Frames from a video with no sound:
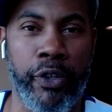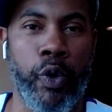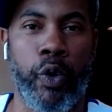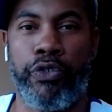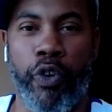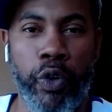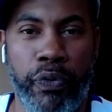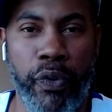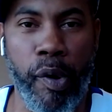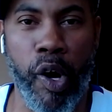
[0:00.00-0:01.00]
You're gonna throw the
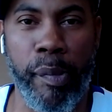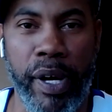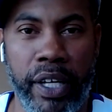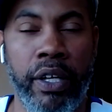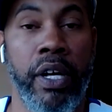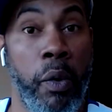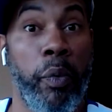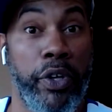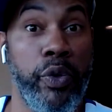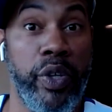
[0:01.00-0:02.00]
football better
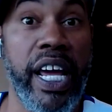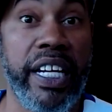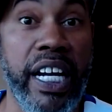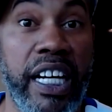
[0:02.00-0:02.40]
when you're in that